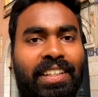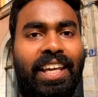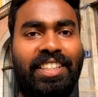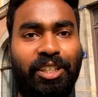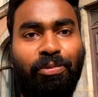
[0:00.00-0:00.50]

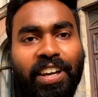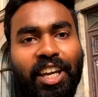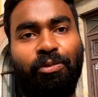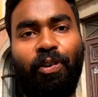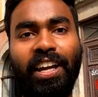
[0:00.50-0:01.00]
Let's see if I
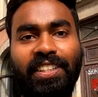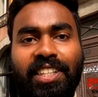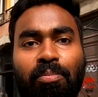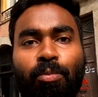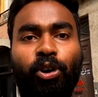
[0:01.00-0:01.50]
can find
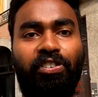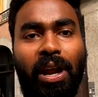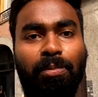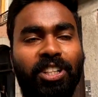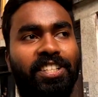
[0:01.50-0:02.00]
some more
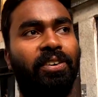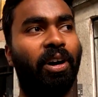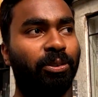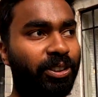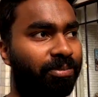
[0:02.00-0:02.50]
trebles
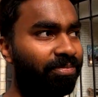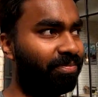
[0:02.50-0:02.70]
around.